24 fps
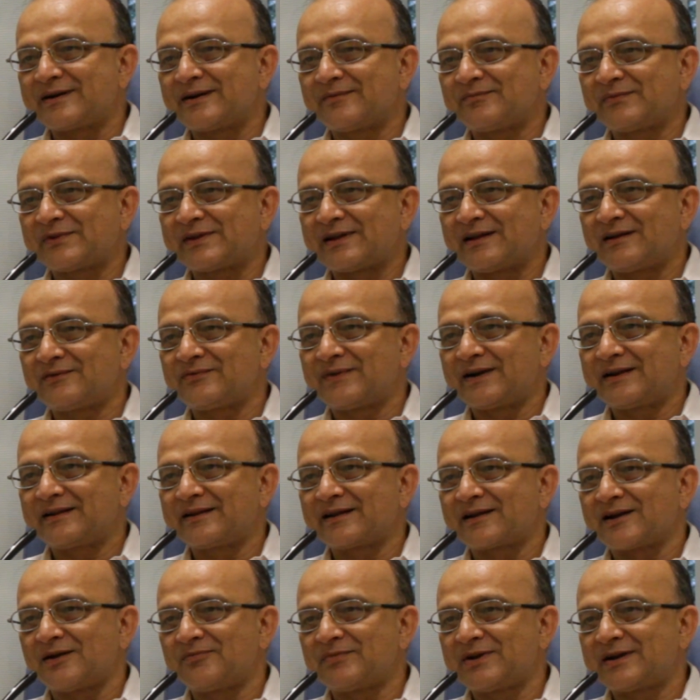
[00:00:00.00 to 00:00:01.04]
himself and
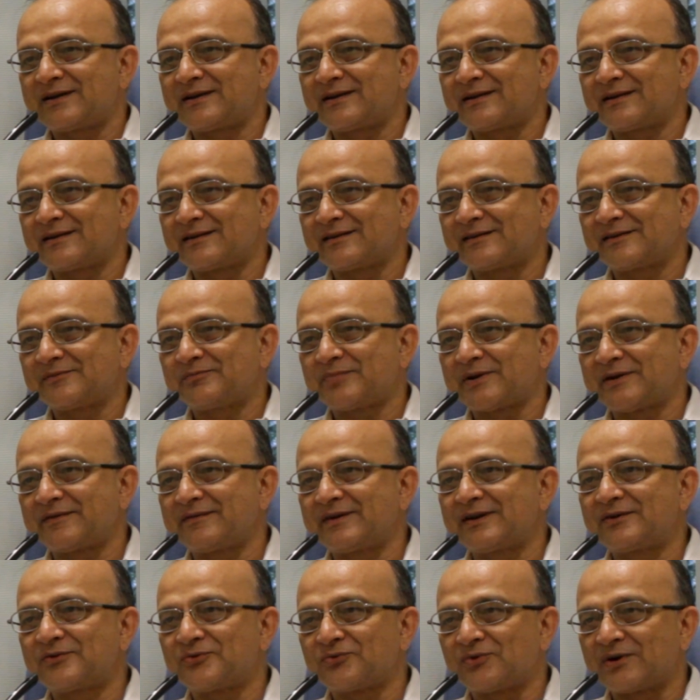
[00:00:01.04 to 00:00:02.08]
the committee is
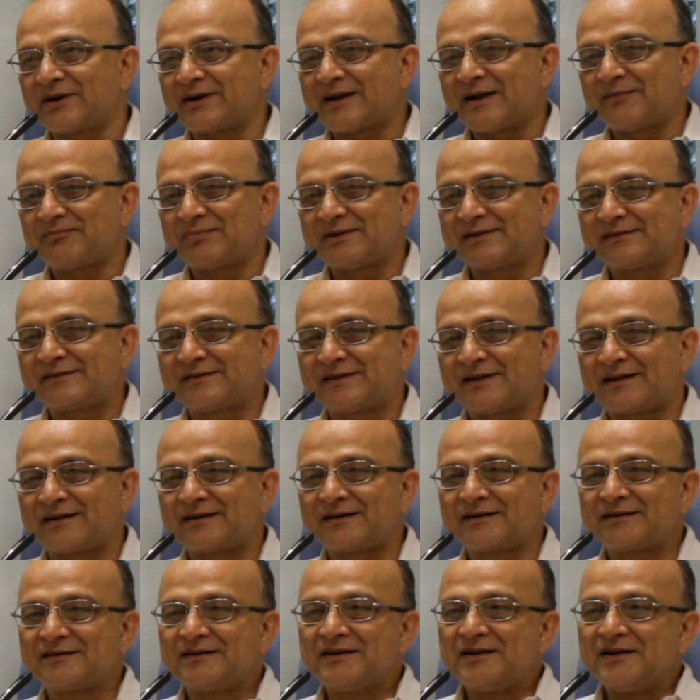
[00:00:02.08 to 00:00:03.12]
privy to what happens there.